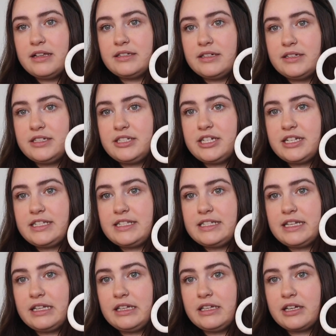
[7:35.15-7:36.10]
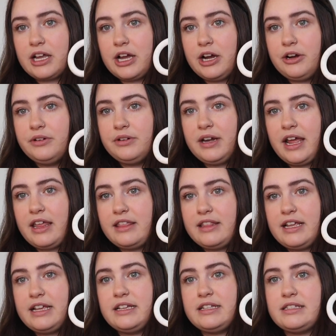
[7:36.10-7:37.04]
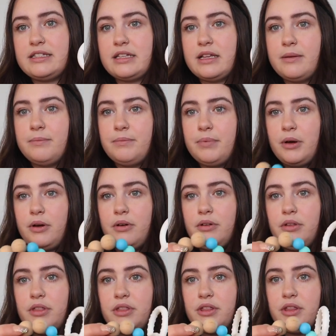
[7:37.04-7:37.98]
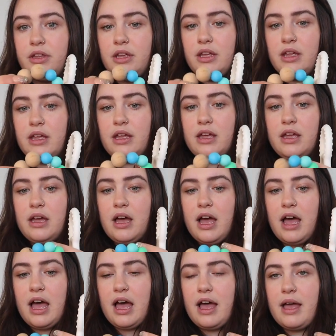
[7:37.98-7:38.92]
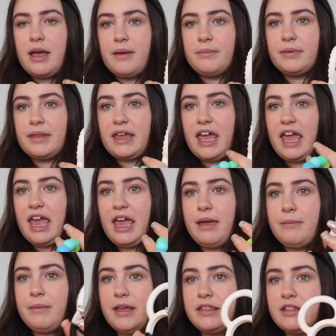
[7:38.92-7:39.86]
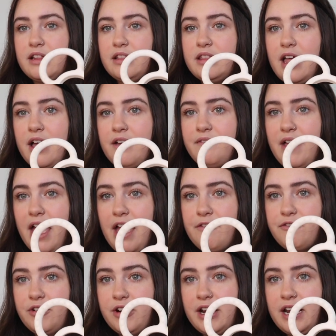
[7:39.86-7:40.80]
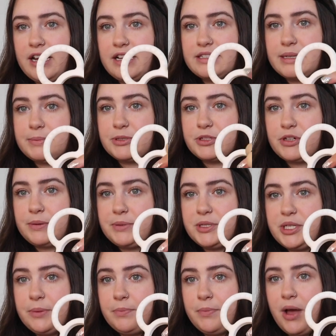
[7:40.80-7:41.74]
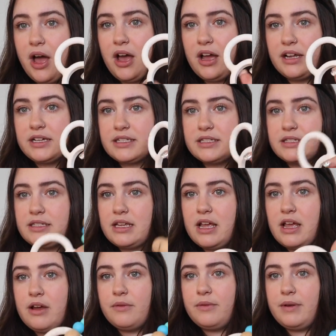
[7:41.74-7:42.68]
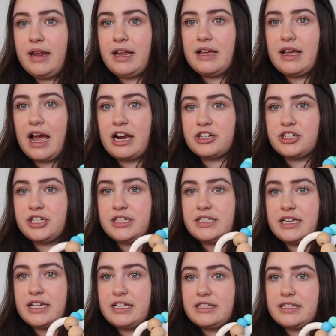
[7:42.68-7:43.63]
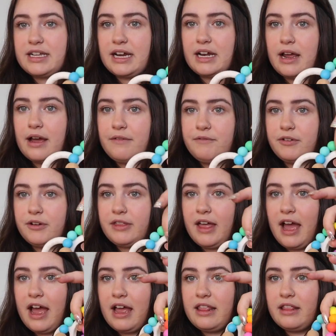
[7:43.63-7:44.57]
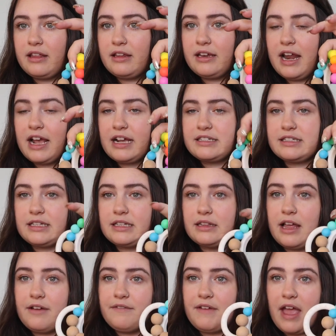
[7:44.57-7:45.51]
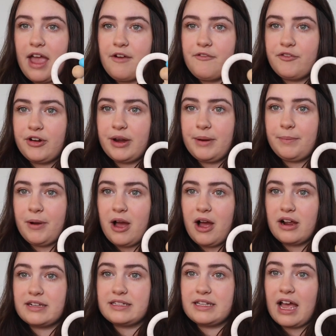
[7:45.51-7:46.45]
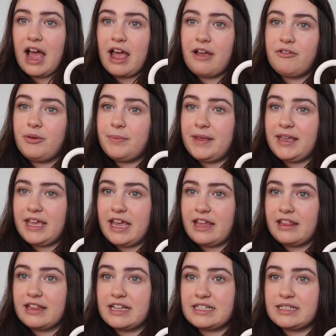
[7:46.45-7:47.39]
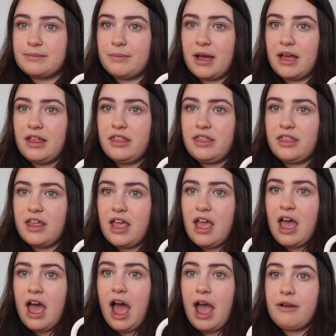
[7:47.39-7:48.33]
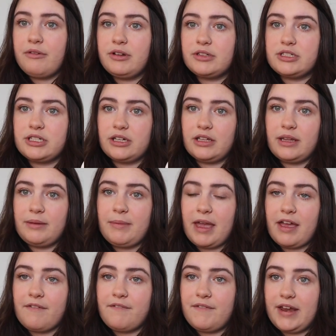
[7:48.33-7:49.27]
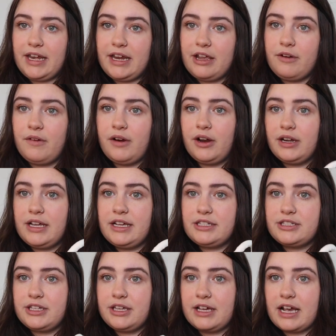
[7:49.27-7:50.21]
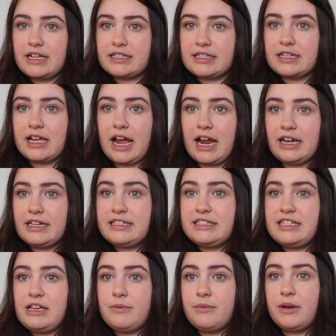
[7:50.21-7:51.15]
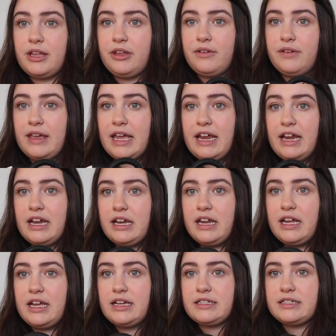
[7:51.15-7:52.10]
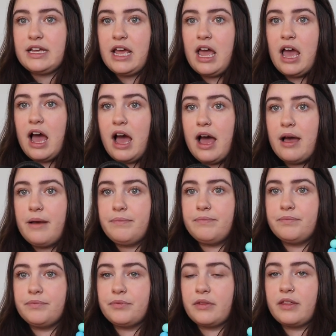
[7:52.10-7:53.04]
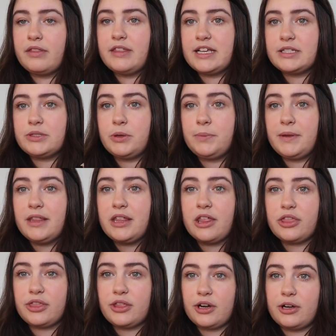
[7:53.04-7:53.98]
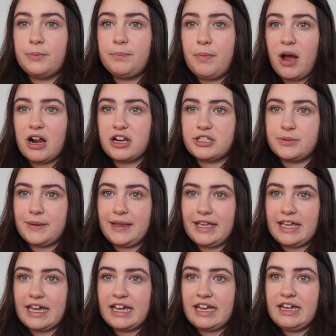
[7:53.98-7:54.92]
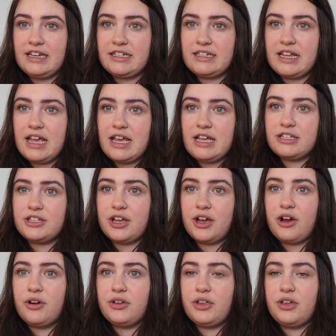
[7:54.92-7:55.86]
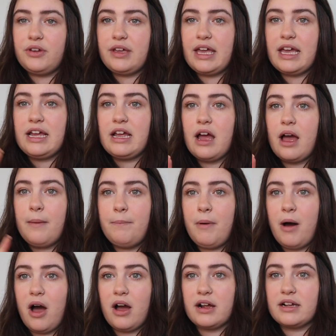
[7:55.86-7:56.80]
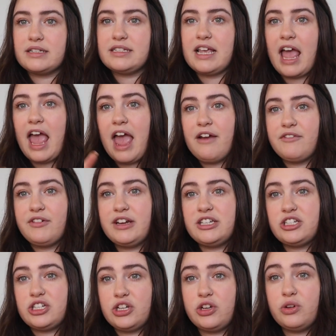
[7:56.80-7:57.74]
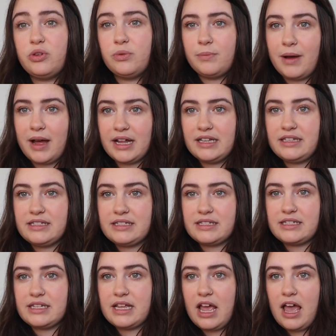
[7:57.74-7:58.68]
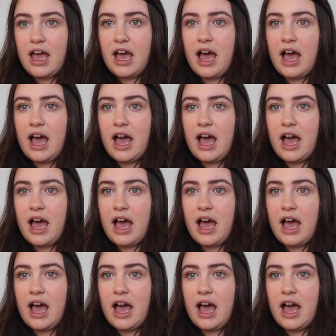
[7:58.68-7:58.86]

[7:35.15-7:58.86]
So it's just silicone, and these both came in the Lovevery subscription box. We actually did sign up for that, and the next Lovevery box that I will be getting this month, I will totally make a video on it so you guys can kind of see what you get in it. This will be the 3rd box we get. So you get a box every 2 months.